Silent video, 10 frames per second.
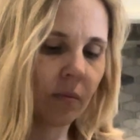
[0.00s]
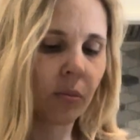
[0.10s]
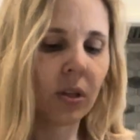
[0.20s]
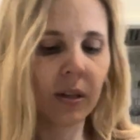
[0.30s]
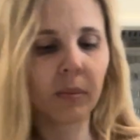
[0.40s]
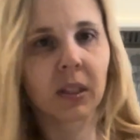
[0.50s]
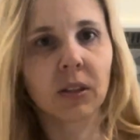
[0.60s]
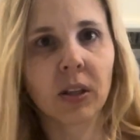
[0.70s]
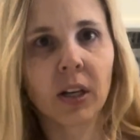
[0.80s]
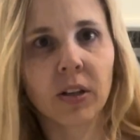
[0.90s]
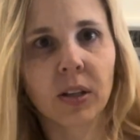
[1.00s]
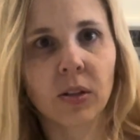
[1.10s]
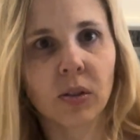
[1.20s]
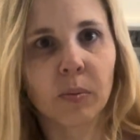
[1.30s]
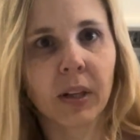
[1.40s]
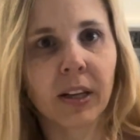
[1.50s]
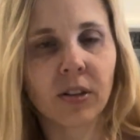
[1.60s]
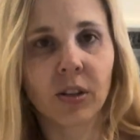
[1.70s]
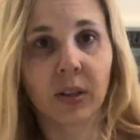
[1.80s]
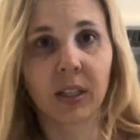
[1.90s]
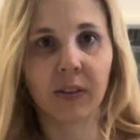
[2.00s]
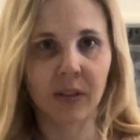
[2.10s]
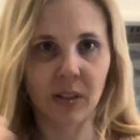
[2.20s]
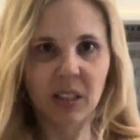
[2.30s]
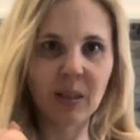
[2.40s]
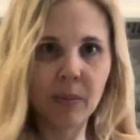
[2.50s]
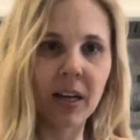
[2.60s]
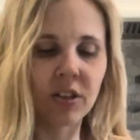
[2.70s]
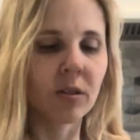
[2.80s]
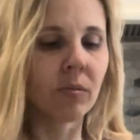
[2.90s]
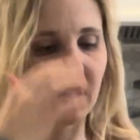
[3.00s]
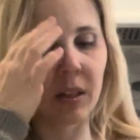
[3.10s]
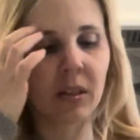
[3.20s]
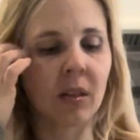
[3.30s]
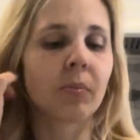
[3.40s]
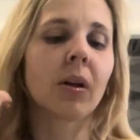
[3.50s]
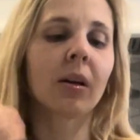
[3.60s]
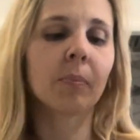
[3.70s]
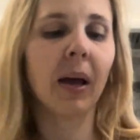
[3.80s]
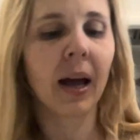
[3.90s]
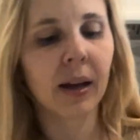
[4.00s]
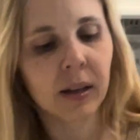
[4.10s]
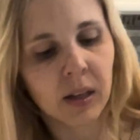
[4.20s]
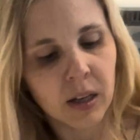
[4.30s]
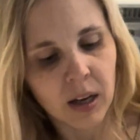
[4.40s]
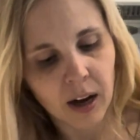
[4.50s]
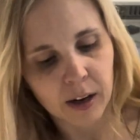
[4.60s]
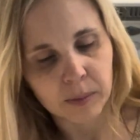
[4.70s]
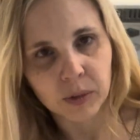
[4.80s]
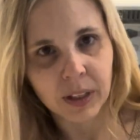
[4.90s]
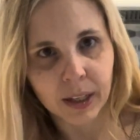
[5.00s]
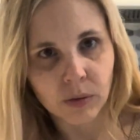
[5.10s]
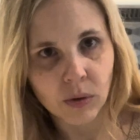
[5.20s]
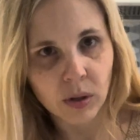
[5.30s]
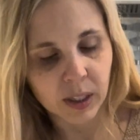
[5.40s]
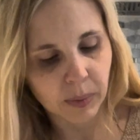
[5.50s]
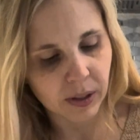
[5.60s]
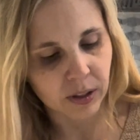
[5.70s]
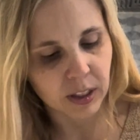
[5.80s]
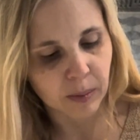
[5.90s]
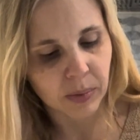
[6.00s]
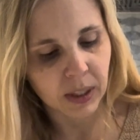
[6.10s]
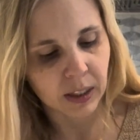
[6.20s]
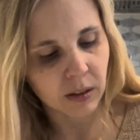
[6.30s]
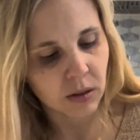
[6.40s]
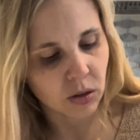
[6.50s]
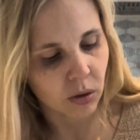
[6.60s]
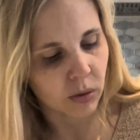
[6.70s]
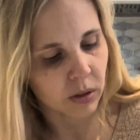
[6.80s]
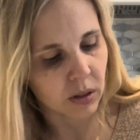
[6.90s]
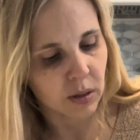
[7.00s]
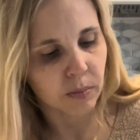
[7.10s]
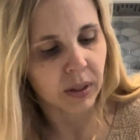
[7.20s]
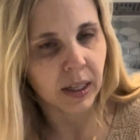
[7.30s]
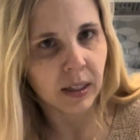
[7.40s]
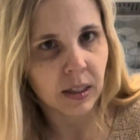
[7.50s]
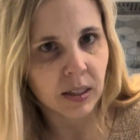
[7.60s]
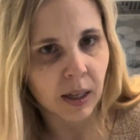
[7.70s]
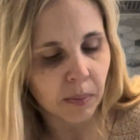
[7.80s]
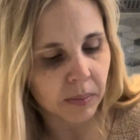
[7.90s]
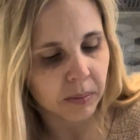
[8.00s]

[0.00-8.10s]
bullet mixer here. You can use a blender. You can even smash them in a Ziploc bag with like a rolling pin or something. So we'll just blend this up.